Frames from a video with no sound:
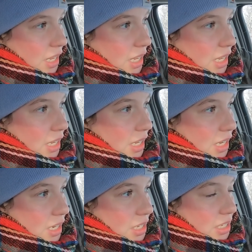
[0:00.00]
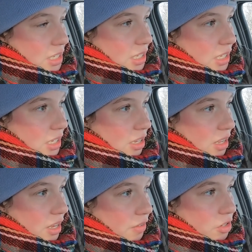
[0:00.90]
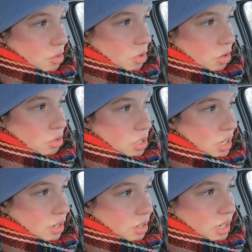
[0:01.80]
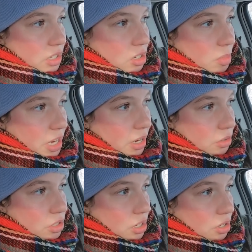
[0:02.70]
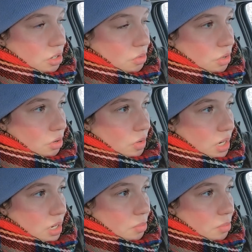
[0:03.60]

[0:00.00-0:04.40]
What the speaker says: And I I have some goats here next to my house that are doing all right.